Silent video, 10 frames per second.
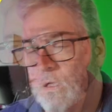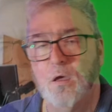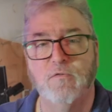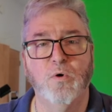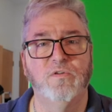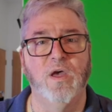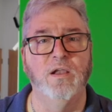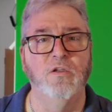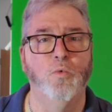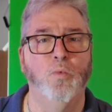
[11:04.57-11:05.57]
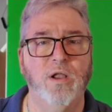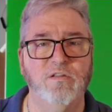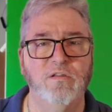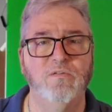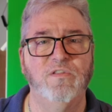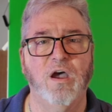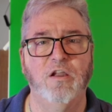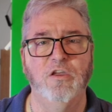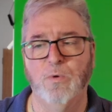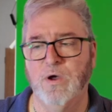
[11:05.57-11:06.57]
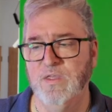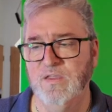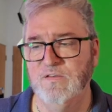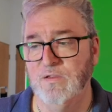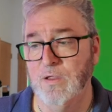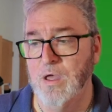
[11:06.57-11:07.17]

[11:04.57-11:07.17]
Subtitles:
Of course, I don't want to use the audio on these.